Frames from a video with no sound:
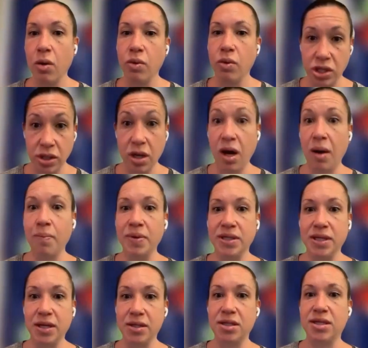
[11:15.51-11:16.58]
which
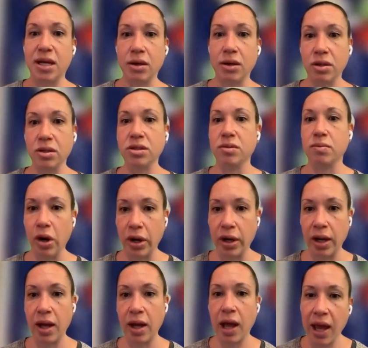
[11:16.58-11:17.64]
encompasses sales,
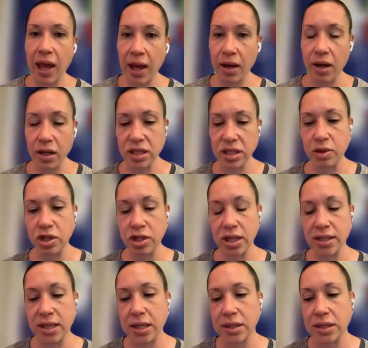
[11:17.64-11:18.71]
marketing, and customer
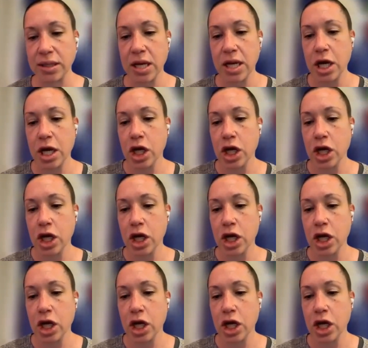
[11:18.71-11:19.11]
success.